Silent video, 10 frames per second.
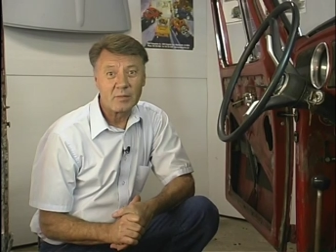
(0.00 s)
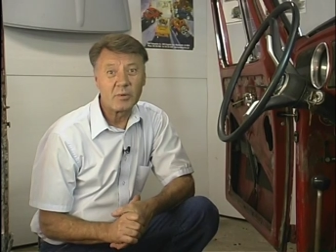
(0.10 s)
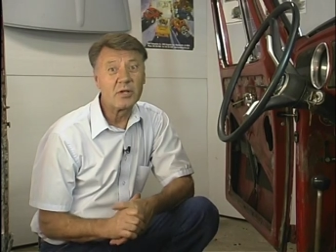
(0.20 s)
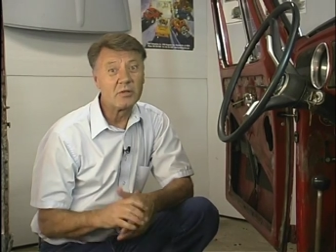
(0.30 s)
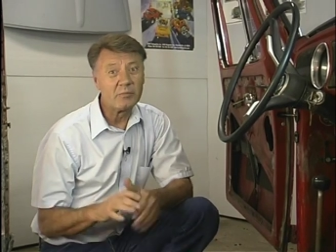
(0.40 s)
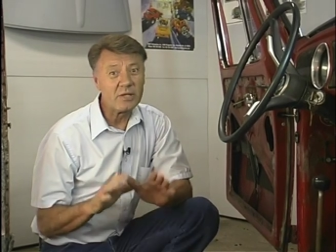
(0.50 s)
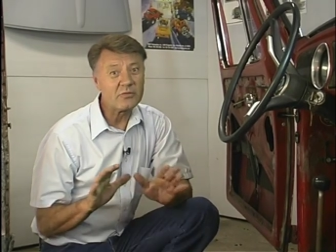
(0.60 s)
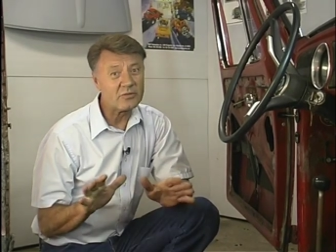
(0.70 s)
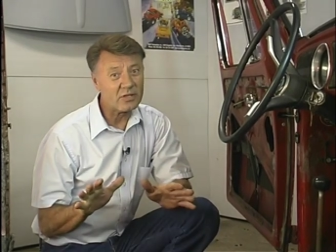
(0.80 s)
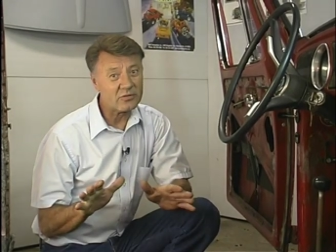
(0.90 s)
But in the mid
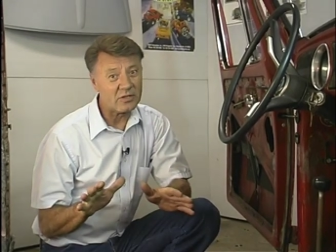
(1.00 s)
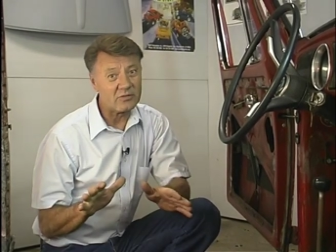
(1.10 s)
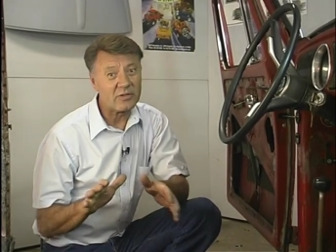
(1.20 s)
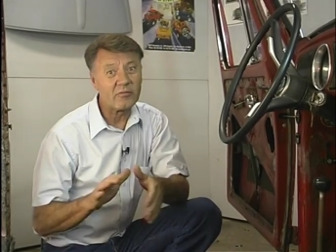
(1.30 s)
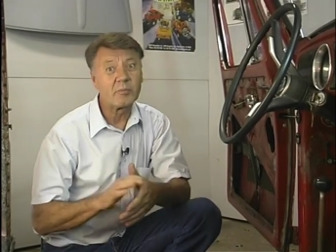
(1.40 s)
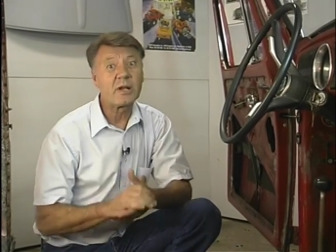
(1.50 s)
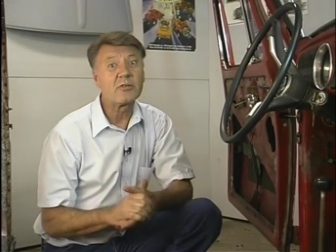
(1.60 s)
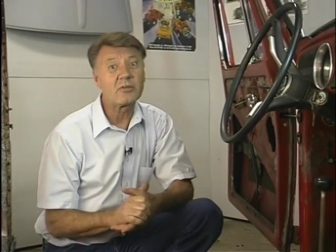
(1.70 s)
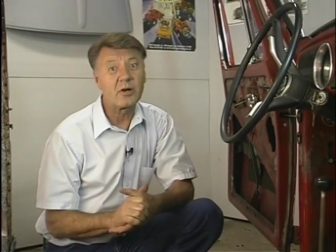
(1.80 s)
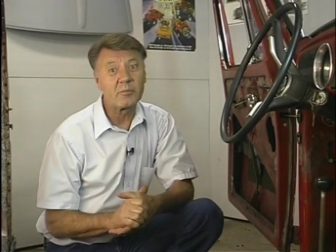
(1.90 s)
60s,
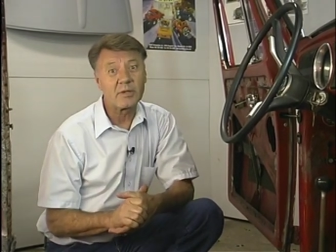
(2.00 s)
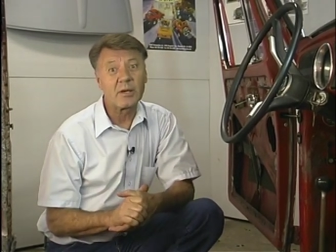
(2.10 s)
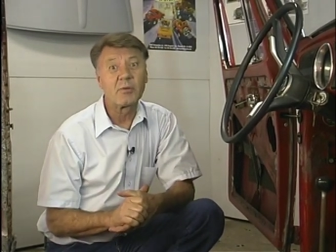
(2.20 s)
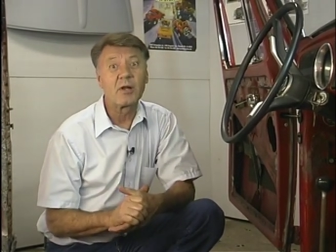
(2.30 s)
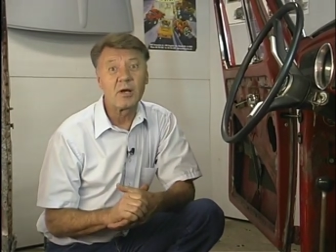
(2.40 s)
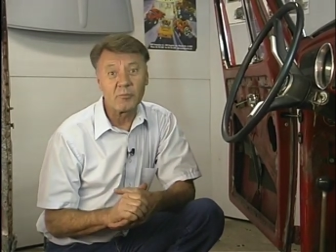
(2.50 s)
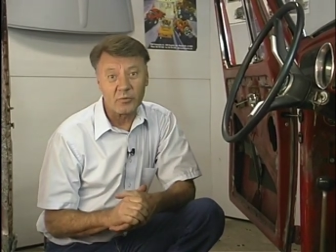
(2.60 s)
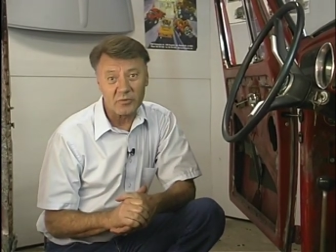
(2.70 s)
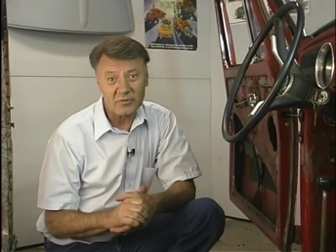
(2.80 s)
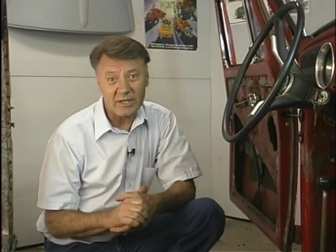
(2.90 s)
everybody started becoming a lot
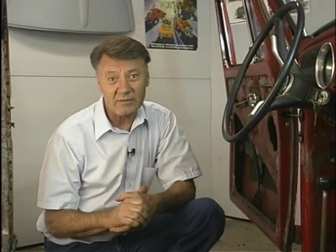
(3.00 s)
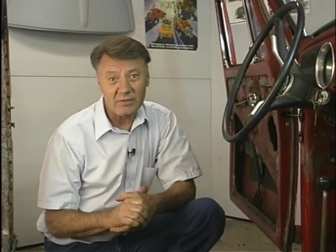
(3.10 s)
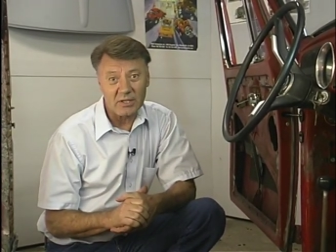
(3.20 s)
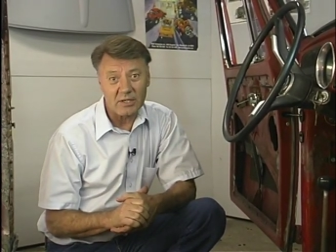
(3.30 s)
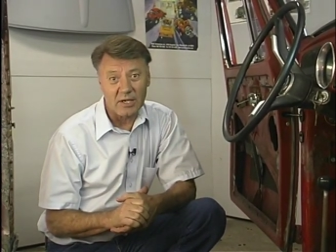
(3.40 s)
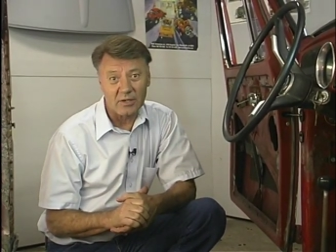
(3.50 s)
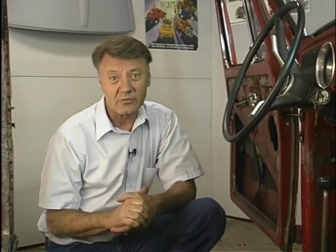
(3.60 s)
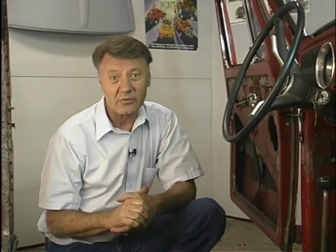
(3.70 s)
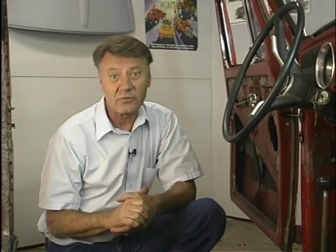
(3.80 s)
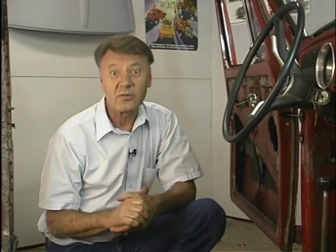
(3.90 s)
more safety
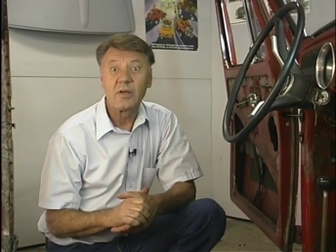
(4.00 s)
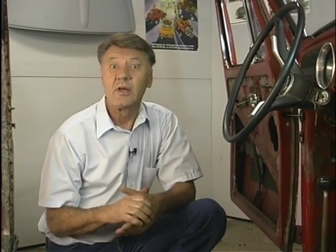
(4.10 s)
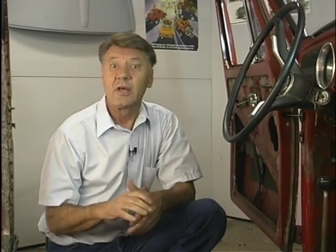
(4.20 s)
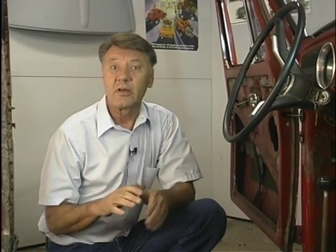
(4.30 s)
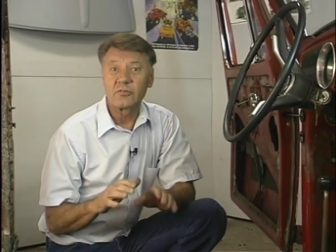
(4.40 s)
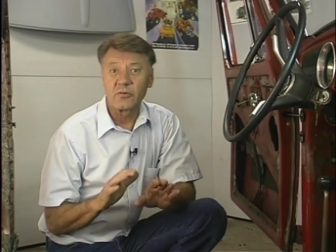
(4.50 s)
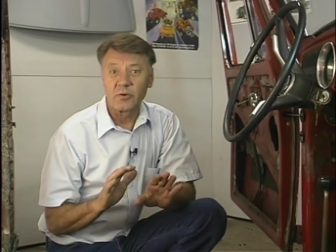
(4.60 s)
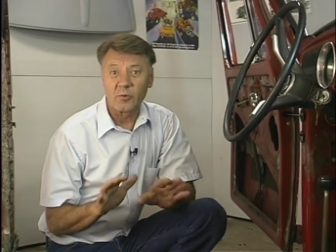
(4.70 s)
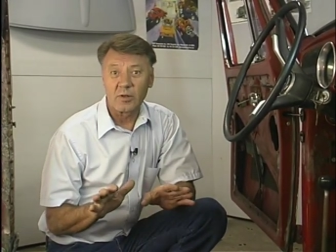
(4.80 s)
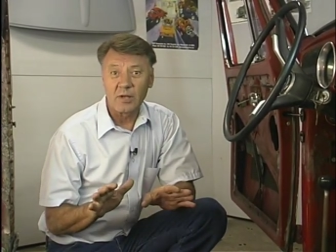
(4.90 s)
conscious, and so
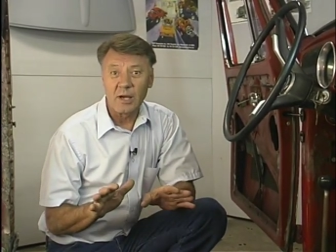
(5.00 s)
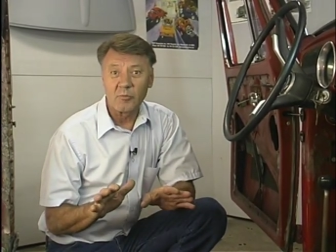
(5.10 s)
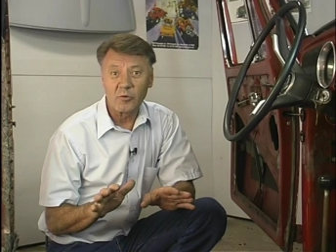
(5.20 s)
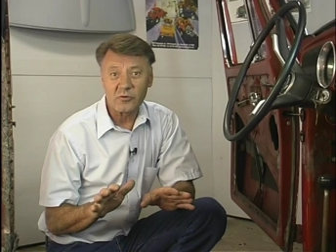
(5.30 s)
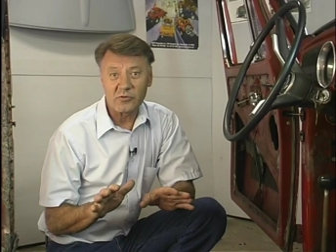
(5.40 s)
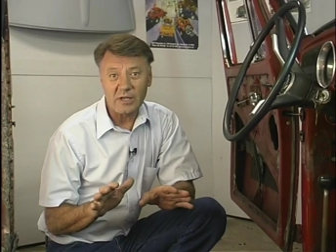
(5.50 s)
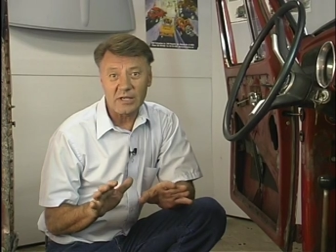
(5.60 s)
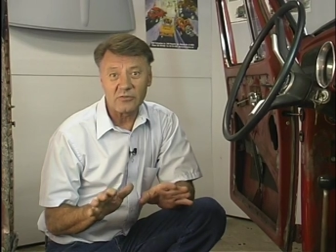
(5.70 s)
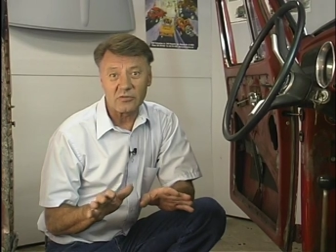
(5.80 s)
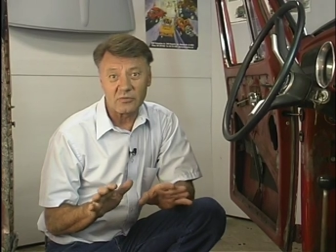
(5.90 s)
there were a lot more
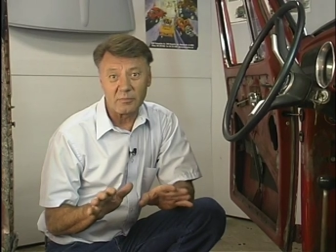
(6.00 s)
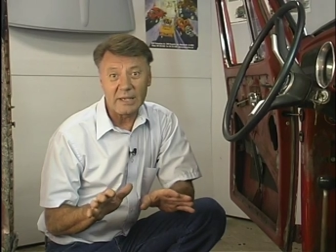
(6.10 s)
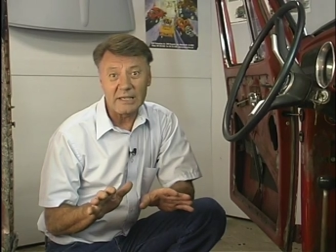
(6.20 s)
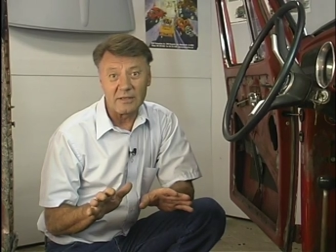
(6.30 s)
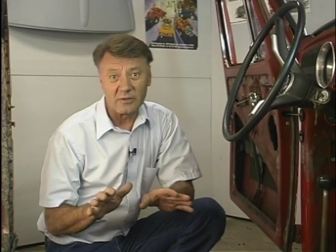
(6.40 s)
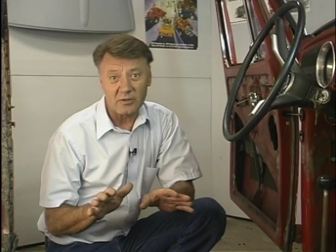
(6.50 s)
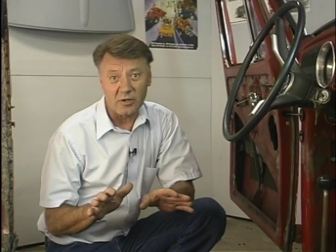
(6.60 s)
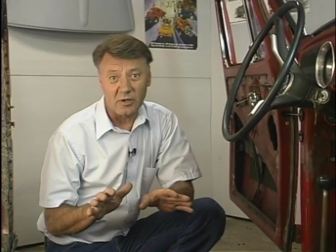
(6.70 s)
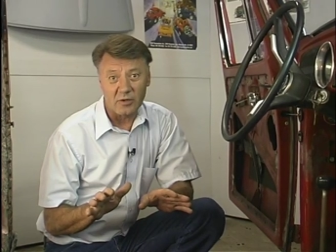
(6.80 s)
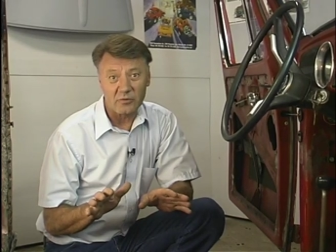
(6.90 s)
changes made in the
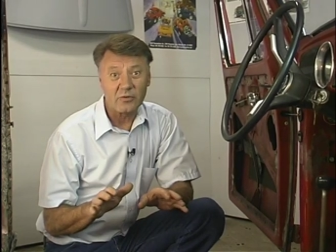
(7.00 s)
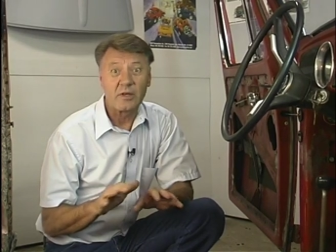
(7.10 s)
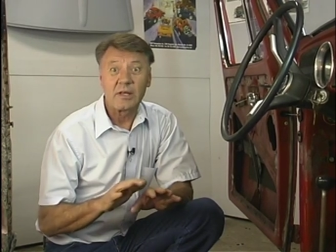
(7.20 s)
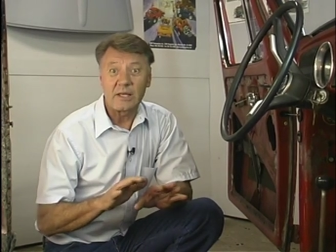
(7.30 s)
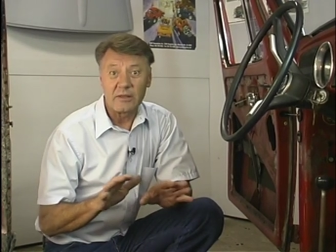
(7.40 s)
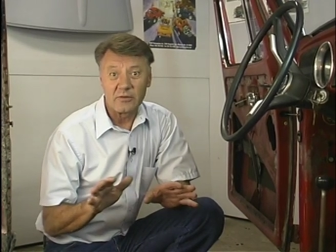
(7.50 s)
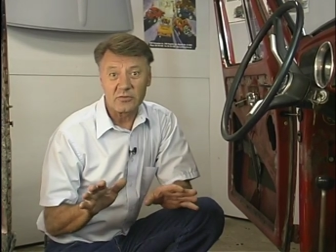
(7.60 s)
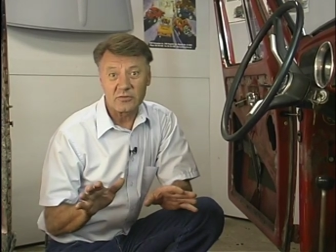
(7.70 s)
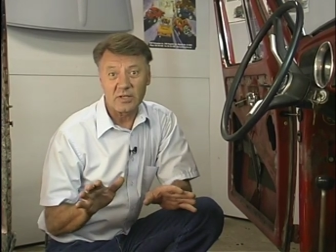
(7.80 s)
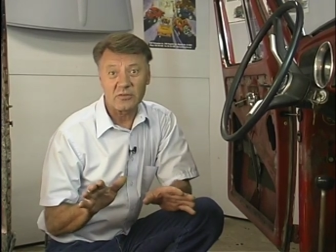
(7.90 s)
cars in the
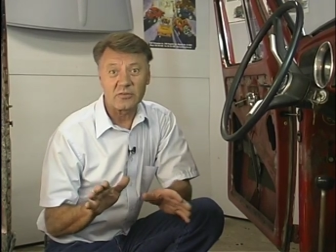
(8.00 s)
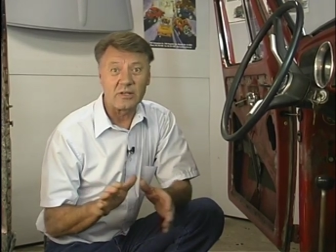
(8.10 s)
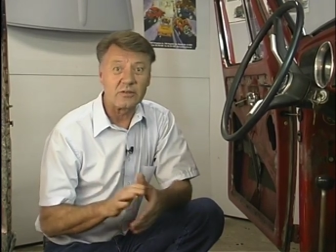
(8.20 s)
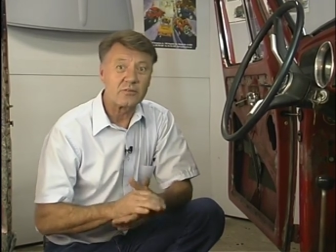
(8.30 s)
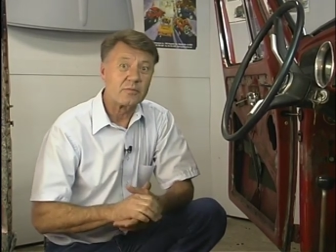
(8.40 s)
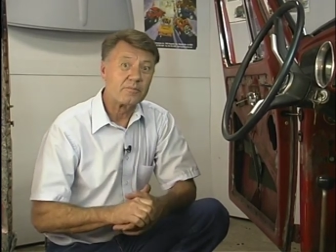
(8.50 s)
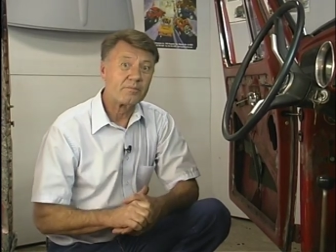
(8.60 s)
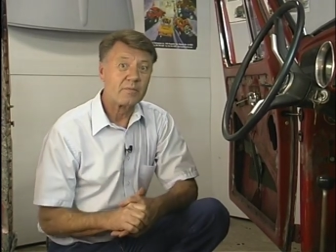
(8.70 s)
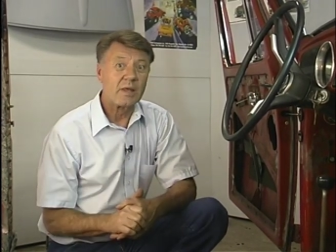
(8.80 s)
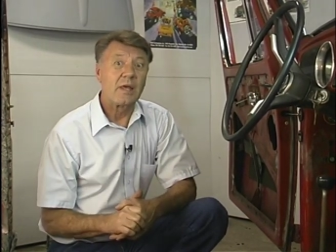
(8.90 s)
60s.
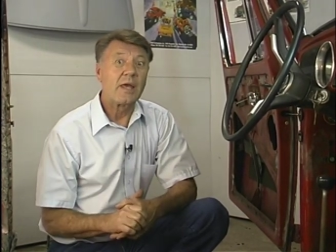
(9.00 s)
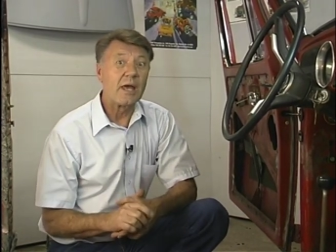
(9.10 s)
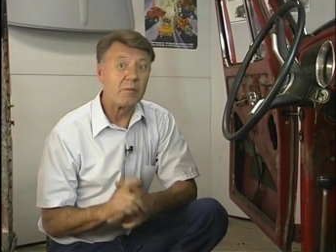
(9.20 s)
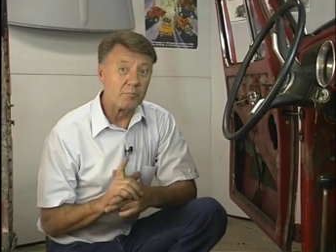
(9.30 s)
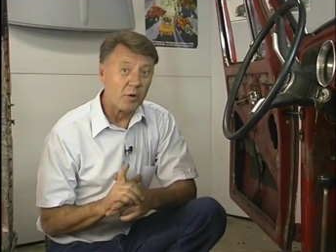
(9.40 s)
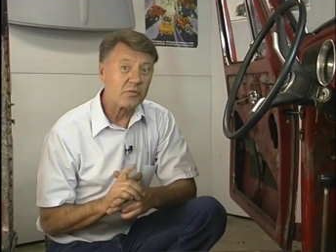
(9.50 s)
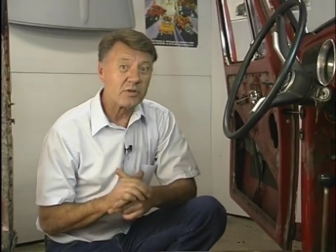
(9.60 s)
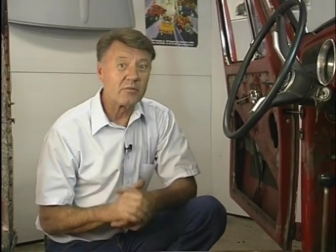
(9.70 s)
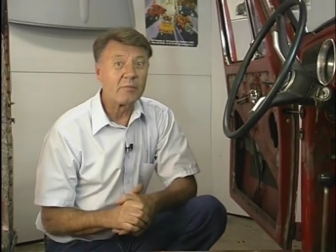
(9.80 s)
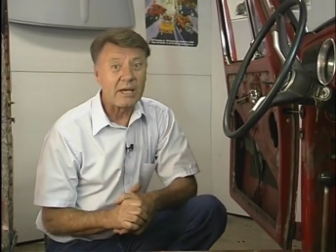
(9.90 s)
And
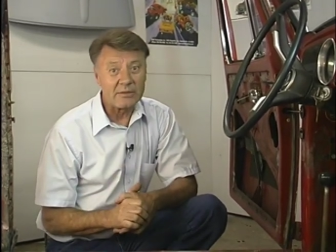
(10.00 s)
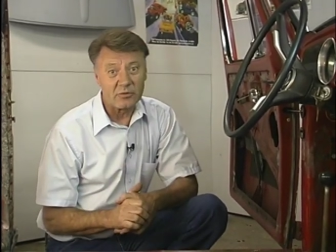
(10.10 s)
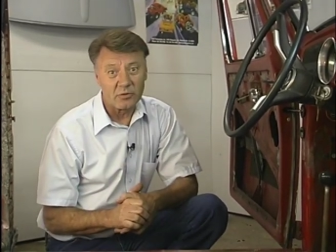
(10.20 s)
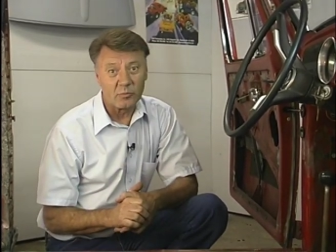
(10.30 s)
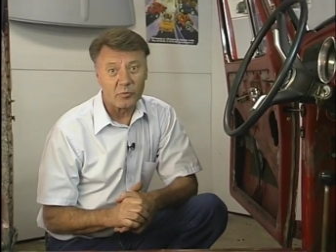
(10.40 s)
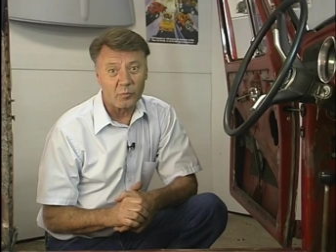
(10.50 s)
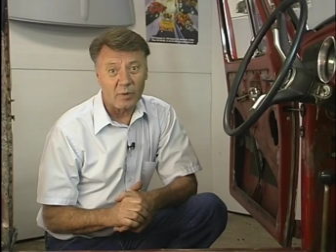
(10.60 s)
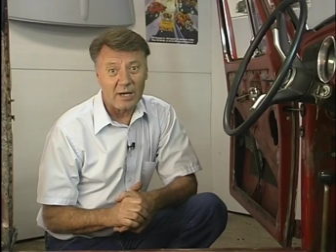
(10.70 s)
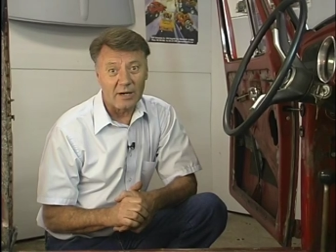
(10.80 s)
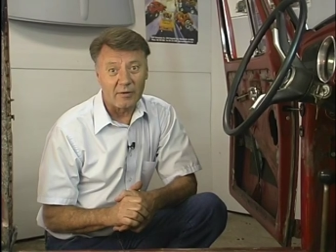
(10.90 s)
most of them had to do with
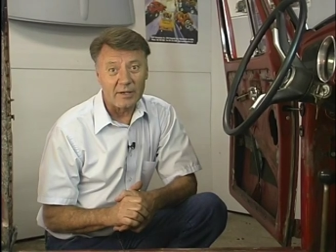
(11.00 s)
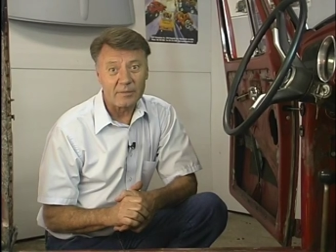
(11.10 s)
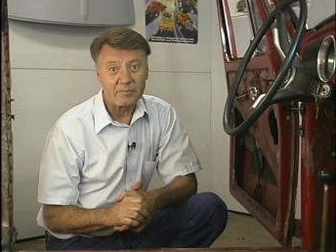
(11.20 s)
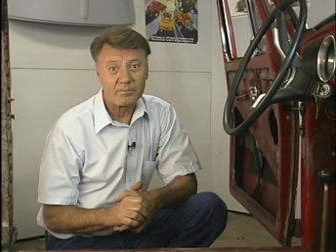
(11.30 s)
wiring.